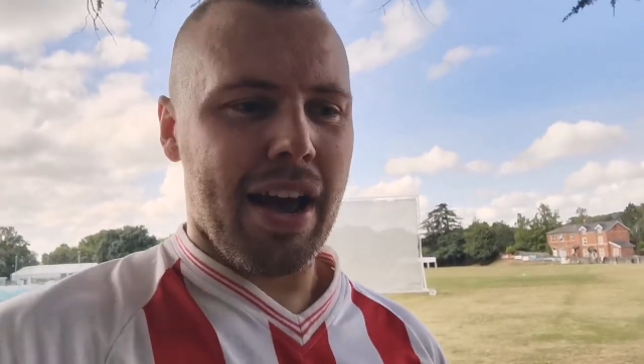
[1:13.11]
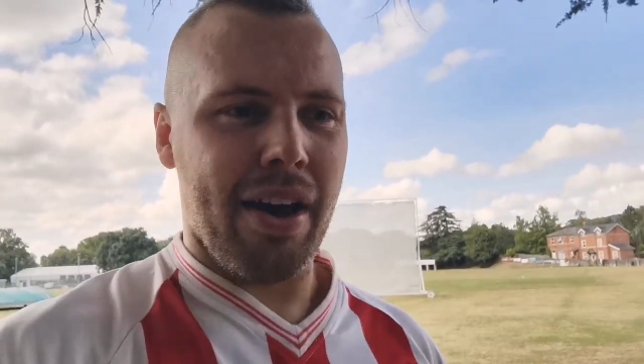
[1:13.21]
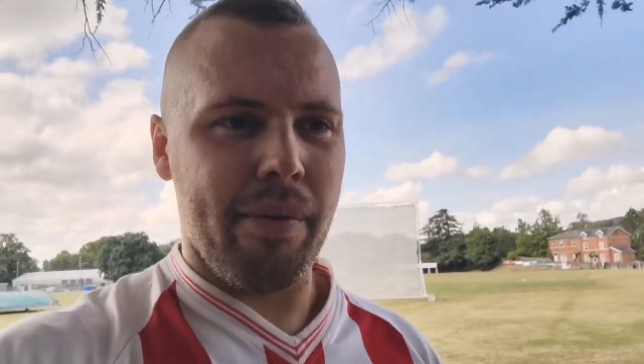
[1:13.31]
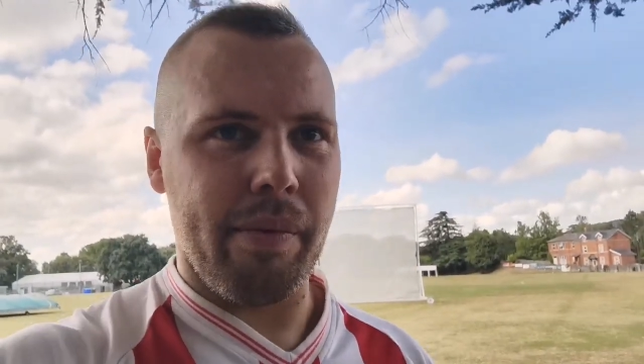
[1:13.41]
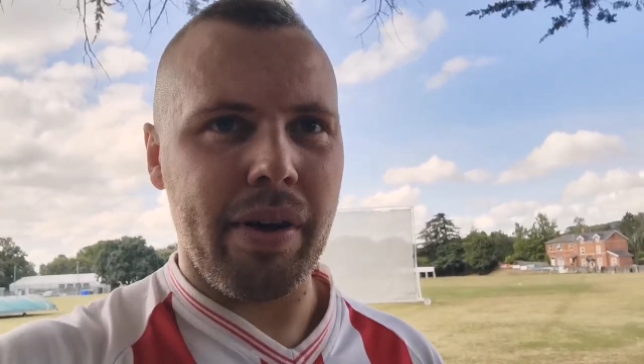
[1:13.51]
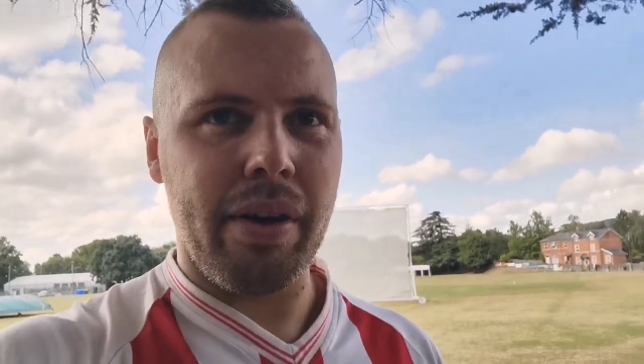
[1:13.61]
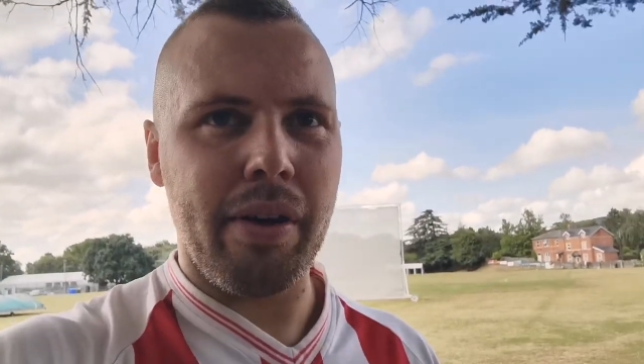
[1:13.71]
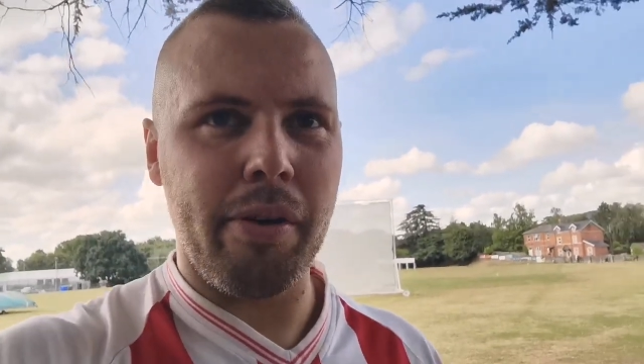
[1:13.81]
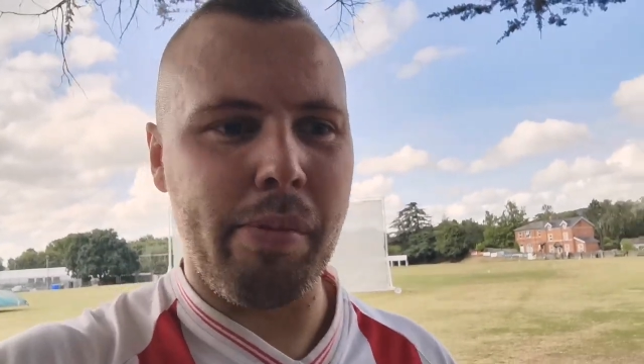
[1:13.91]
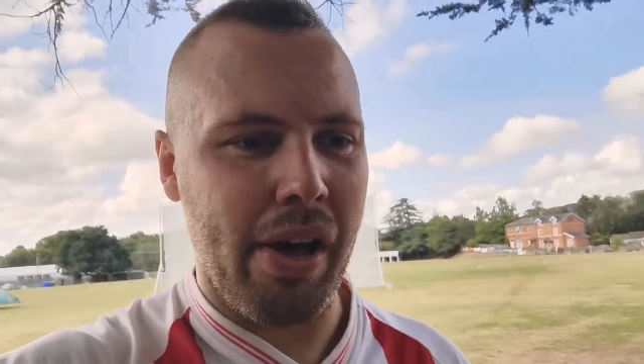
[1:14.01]
Um,
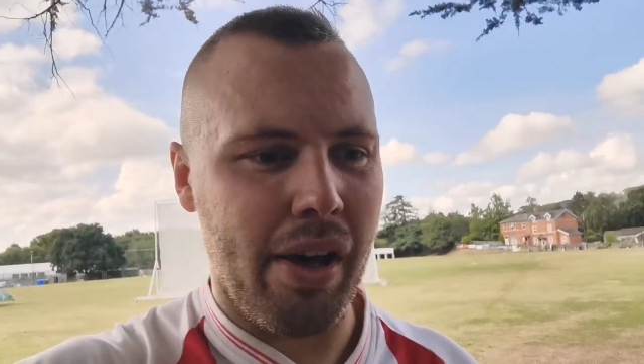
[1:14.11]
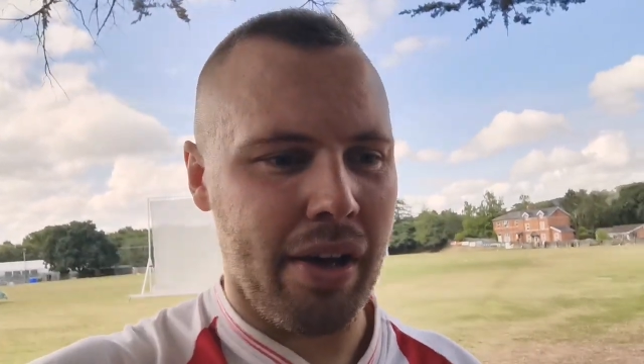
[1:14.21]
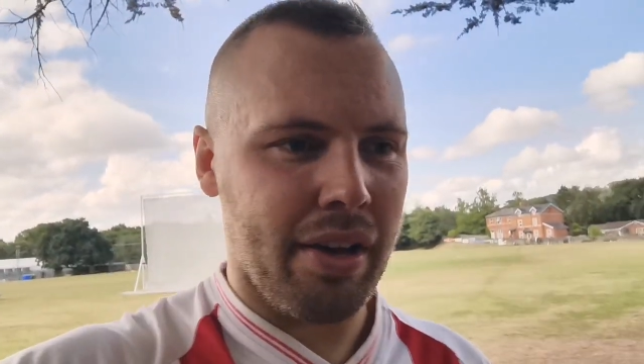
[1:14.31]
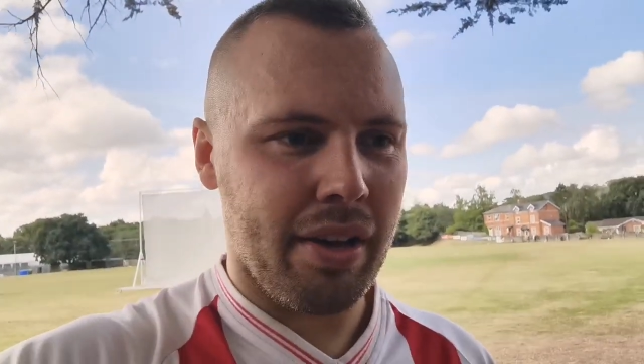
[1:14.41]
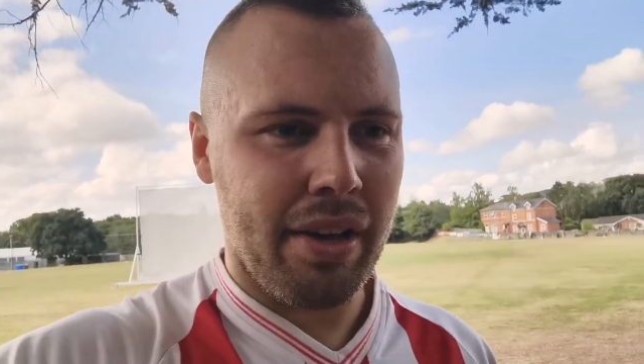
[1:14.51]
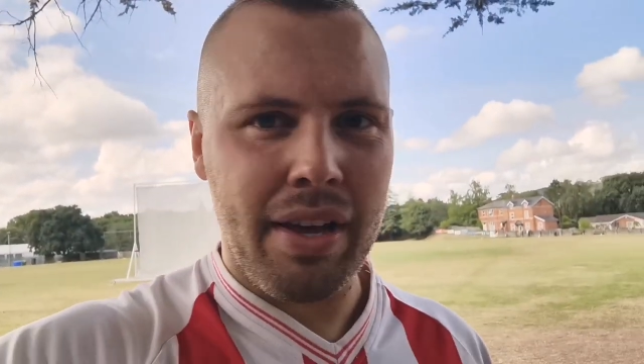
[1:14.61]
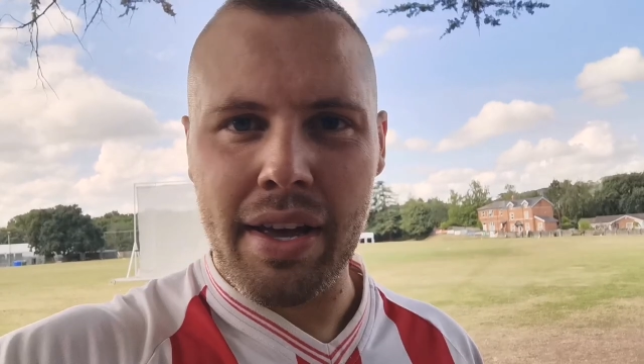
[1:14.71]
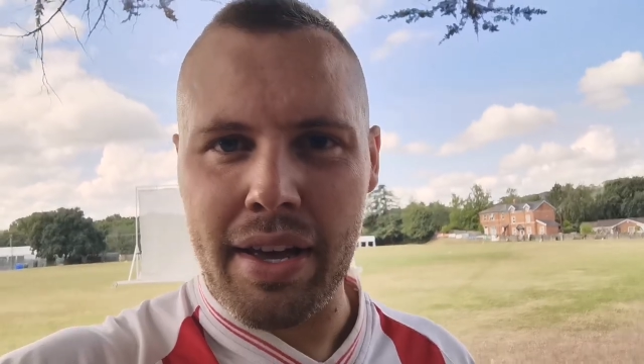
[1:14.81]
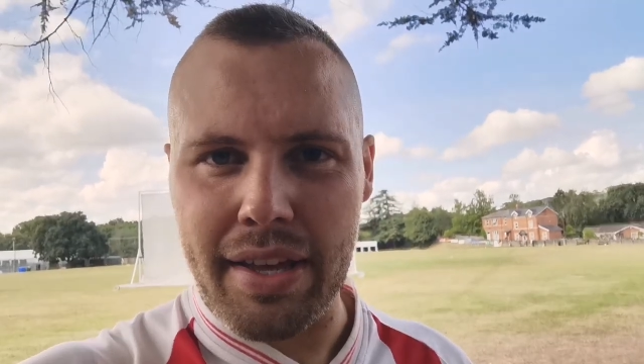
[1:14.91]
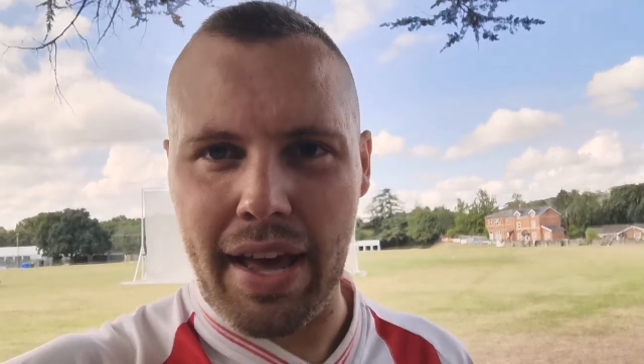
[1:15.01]
but
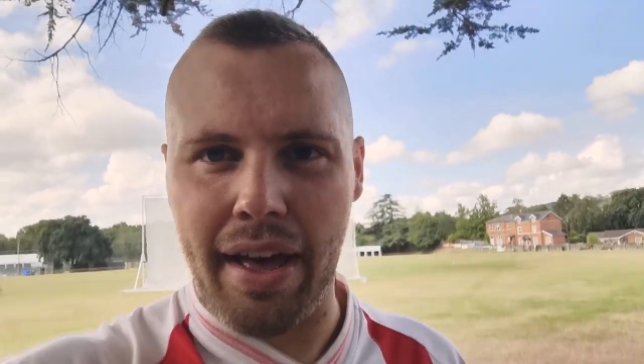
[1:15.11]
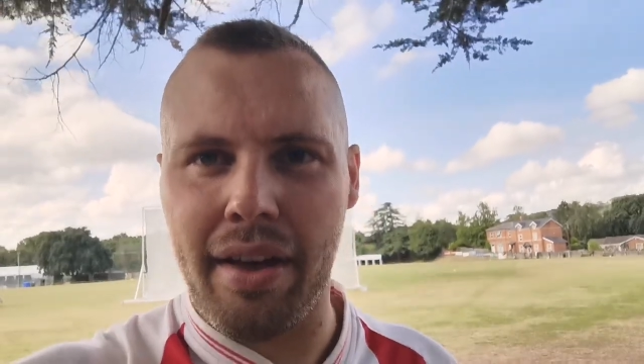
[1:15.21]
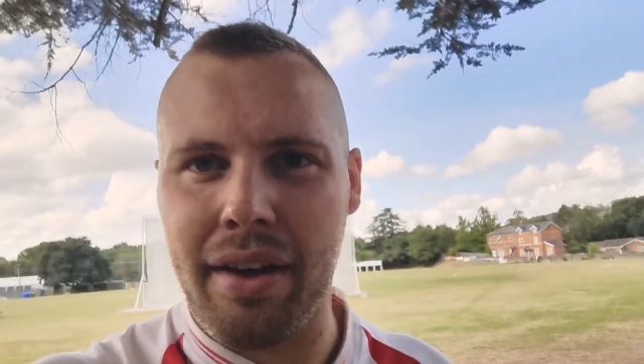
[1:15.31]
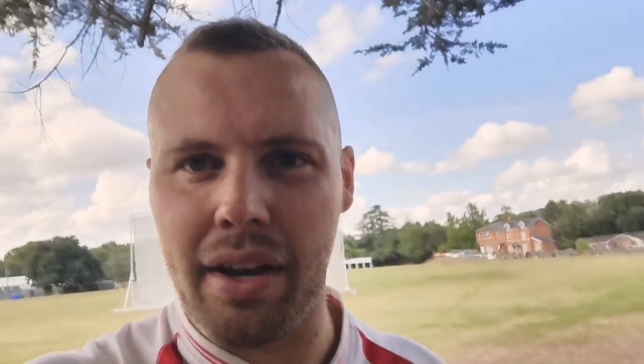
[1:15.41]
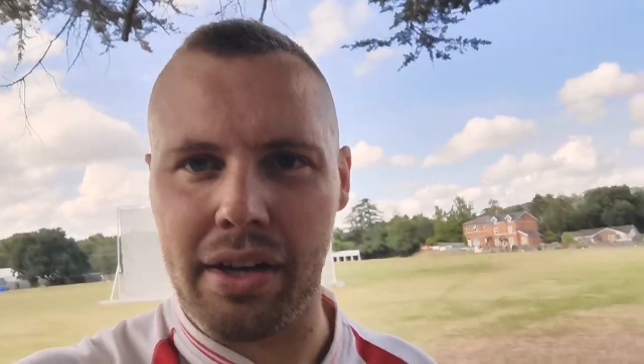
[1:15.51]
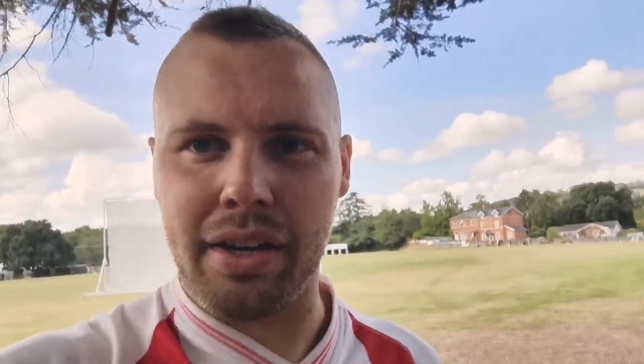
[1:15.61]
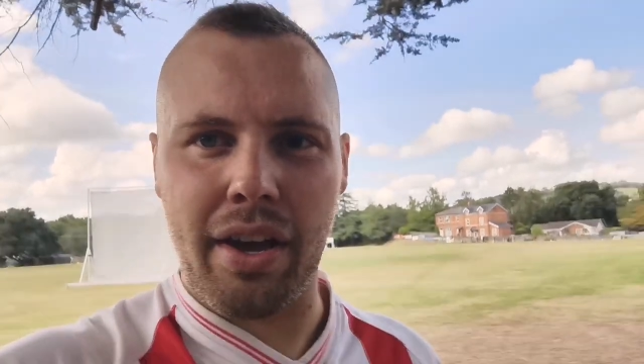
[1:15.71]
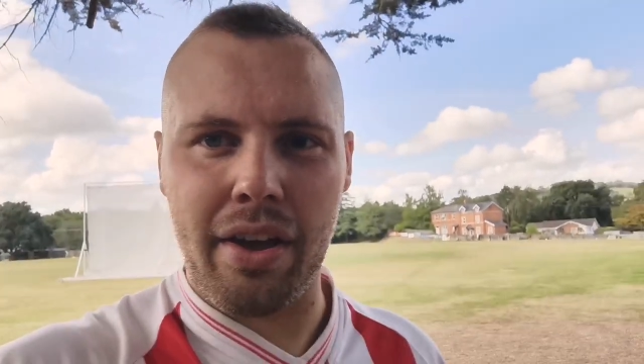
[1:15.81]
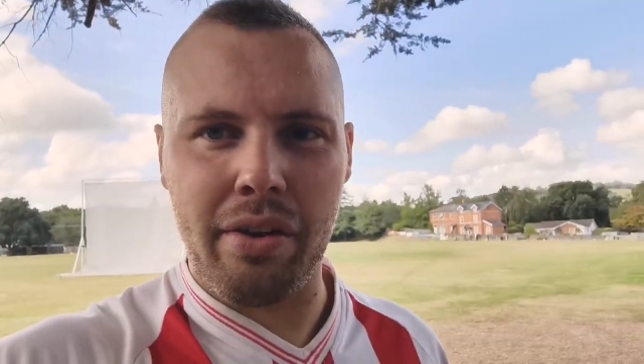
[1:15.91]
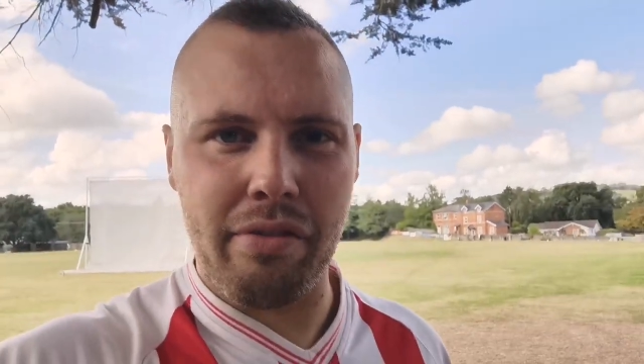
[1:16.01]
yeah, I'm going
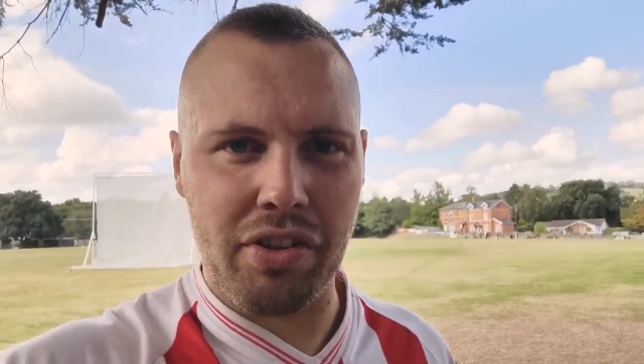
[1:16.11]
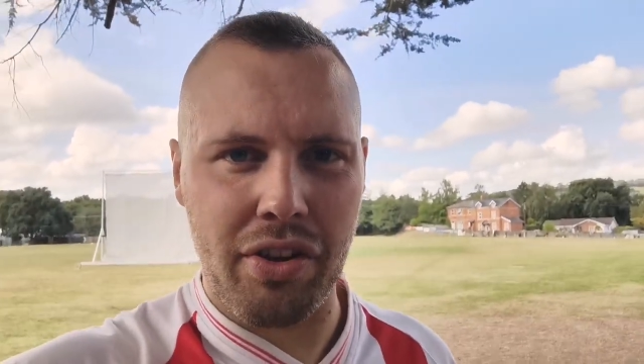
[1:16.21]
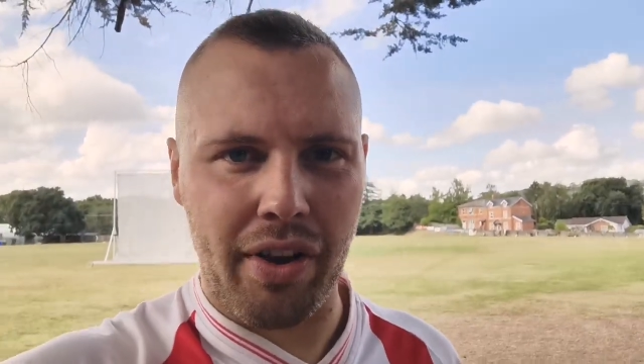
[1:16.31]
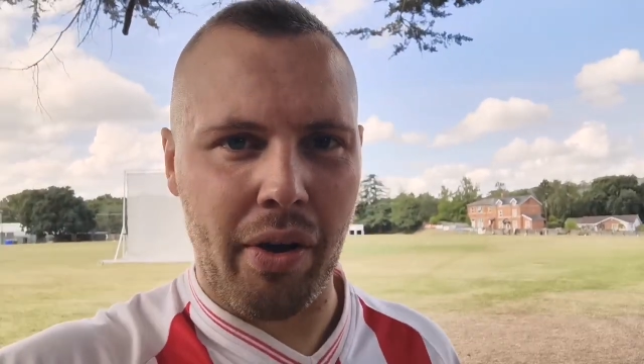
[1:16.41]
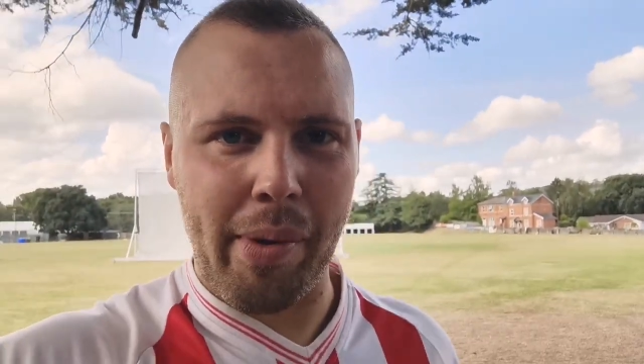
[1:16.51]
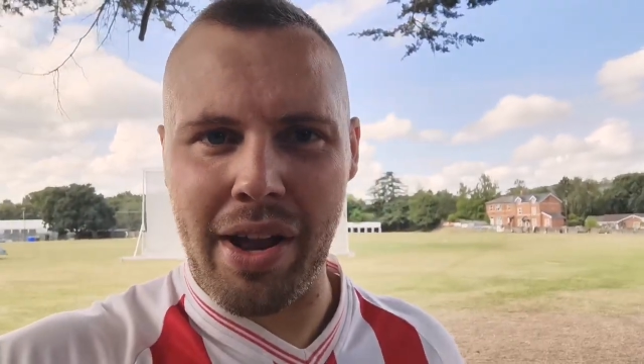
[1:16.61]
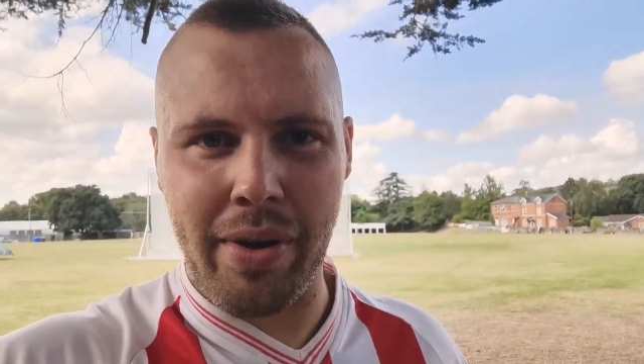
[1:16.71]
to go with a 2 0.